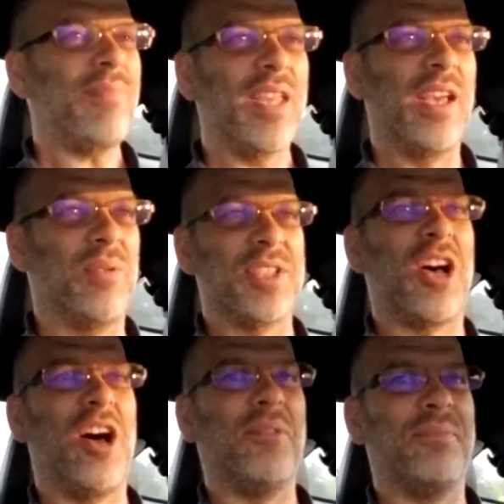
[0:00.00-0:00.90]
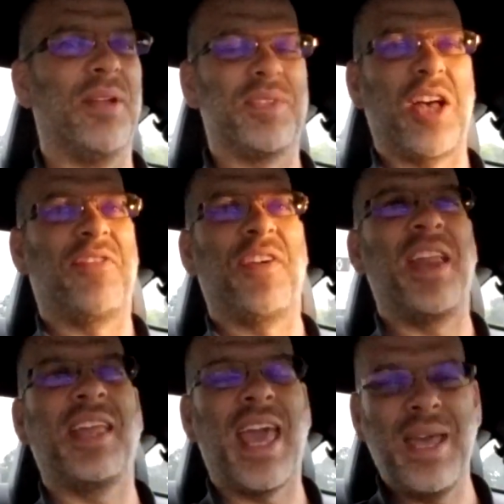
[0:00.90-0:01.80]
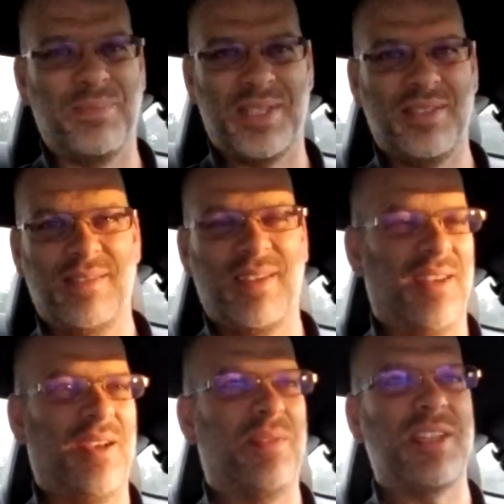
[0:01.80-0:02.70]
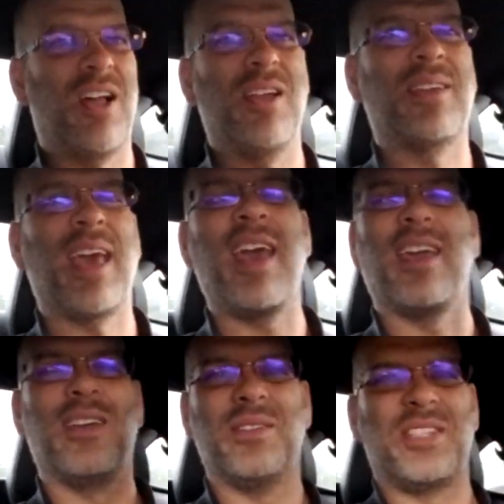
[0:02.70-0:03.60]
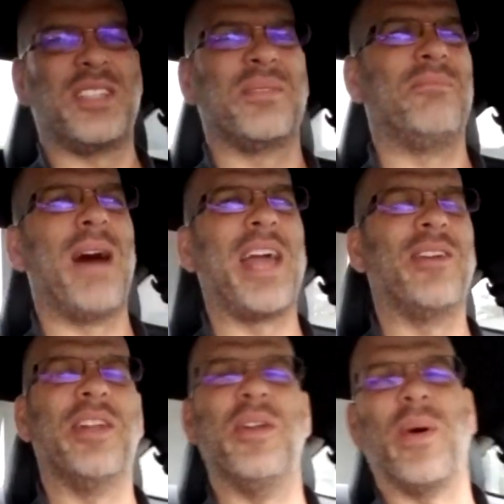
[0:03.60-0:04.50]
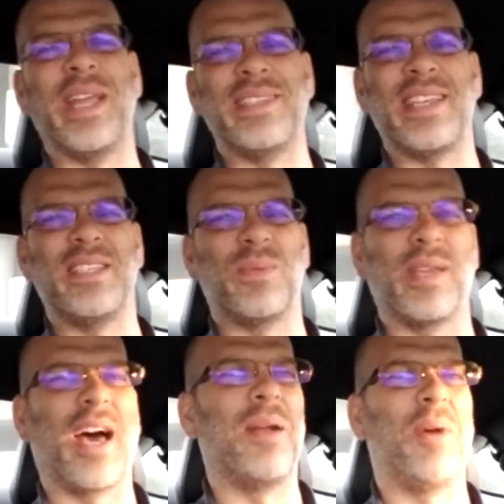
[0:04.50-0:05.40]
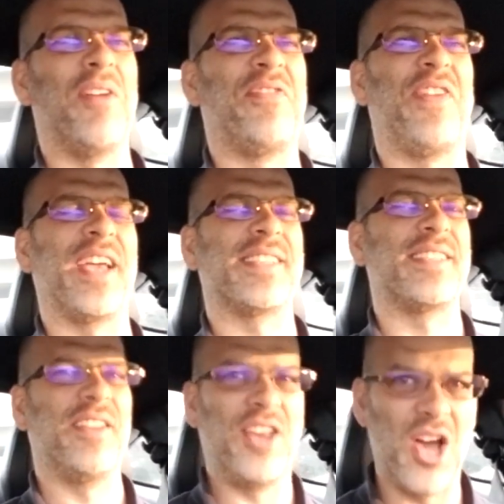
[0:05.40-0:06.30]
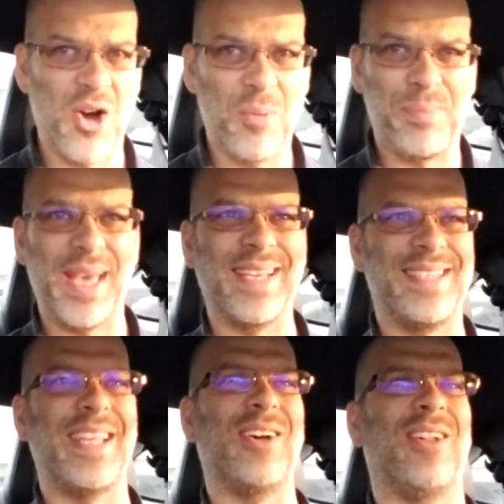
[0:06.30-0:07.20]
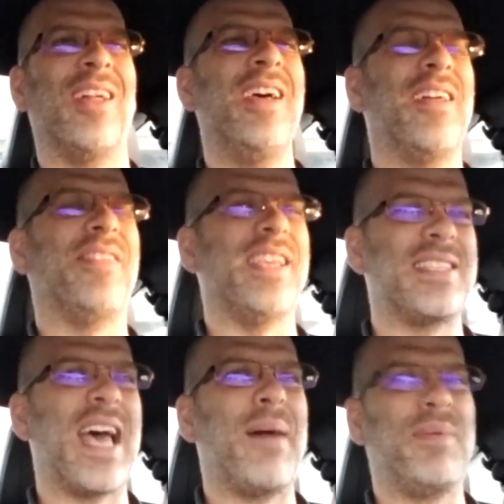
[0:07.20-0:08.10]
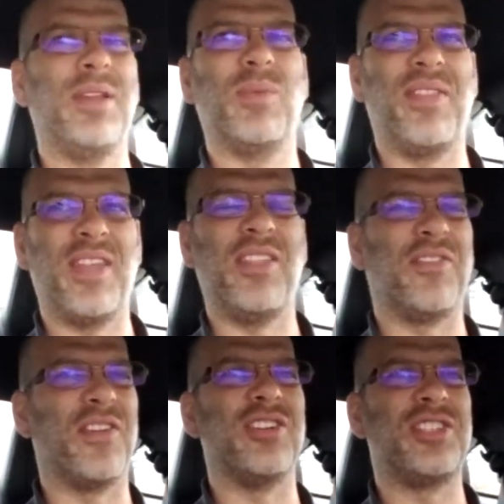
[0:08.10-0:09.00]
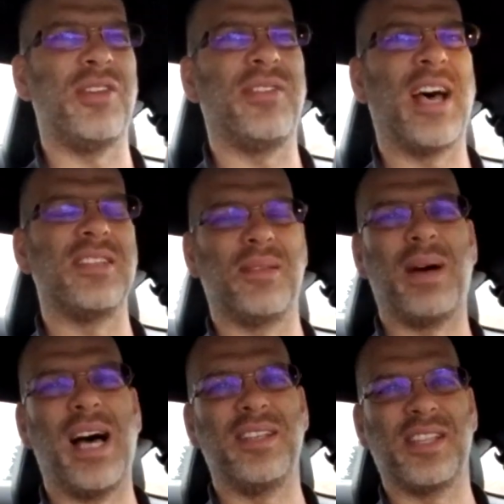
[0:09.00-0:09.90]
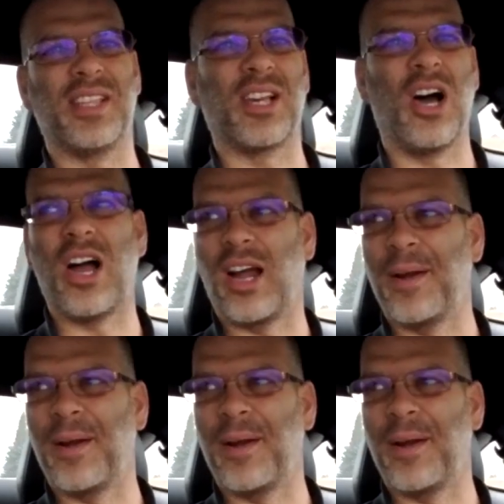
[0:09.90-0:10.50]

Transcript: it was all fun and games. It was all okay. It was just minor annoyances. We got them all fixed, no big deal. These happened within the first 2,000 miles of the car.